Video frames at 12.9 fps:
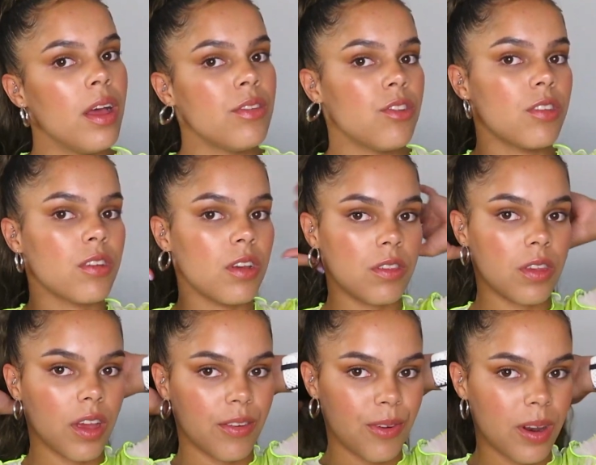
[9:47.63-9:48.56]
just because
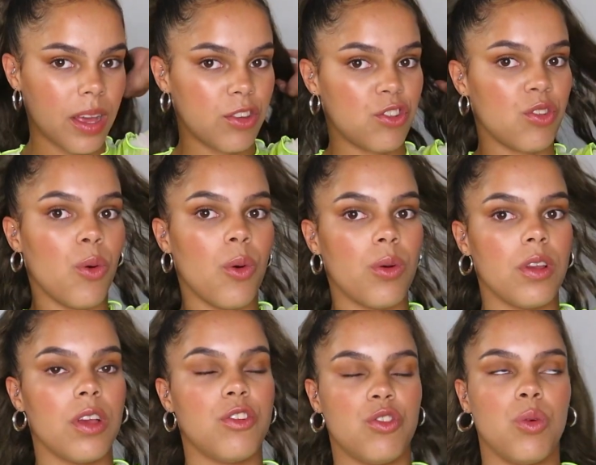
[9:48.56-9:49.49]
I feel like
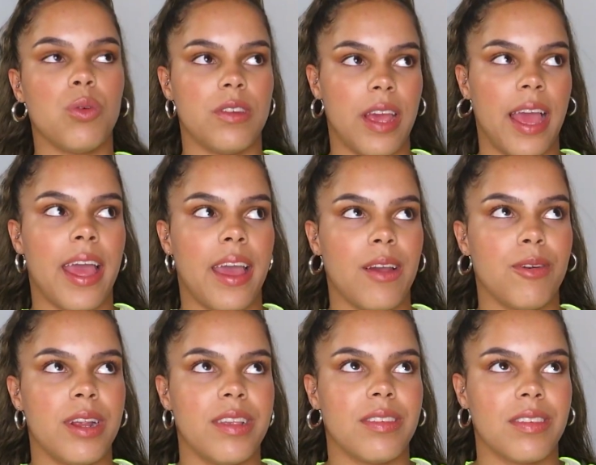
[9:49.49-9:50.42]
shorter
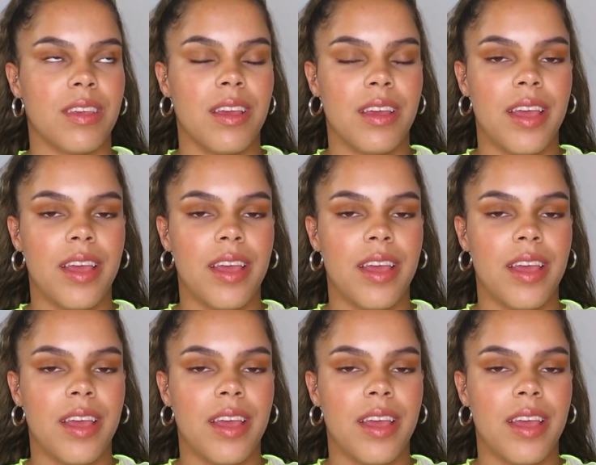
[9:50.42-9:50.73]
hair is